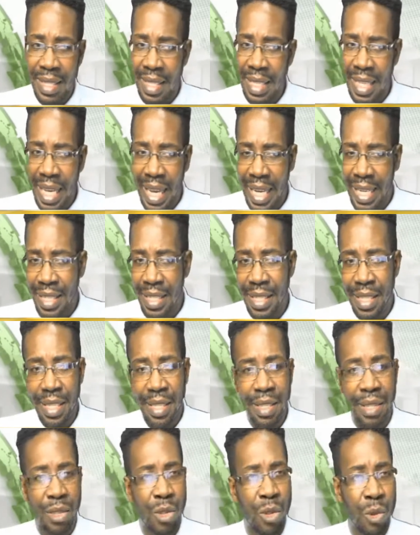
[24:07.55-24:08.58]
cash
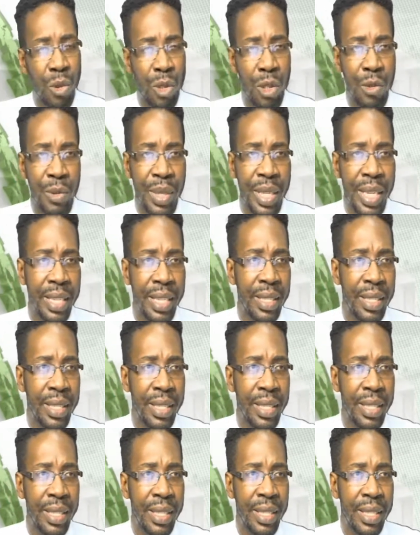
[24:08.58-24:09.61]
and jewelry and
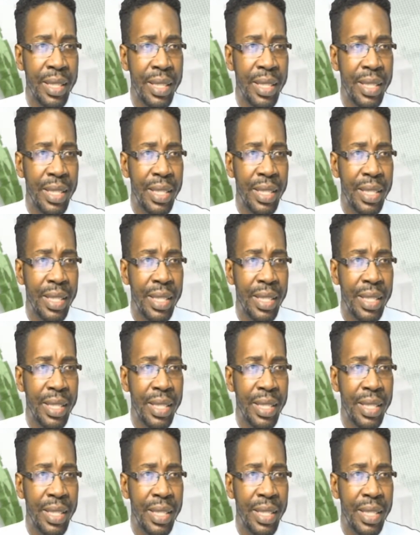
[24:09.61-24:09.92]
cell phone.